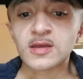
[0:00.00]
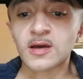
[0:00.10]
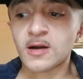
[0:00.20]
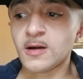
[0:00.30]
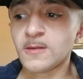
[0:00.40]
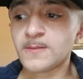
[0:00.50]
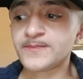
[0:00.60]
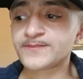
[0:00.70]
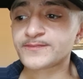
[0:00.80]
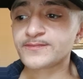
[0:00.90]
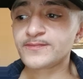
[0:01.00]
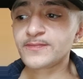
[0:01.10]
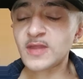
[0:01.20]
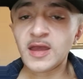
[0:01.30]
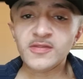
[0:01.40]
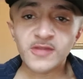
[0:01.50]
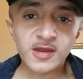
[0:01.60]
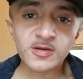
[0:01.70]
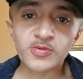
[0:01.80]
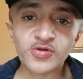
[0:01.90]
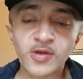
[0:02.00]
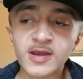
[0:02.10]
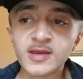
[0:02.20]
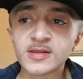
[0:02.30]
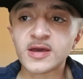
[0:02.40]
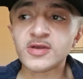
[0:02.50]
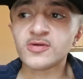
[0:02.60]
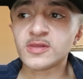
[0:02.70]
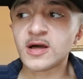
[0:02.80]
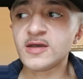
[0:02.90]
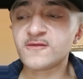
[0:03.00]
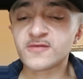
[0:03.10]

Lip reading: they end up regretting it later in life.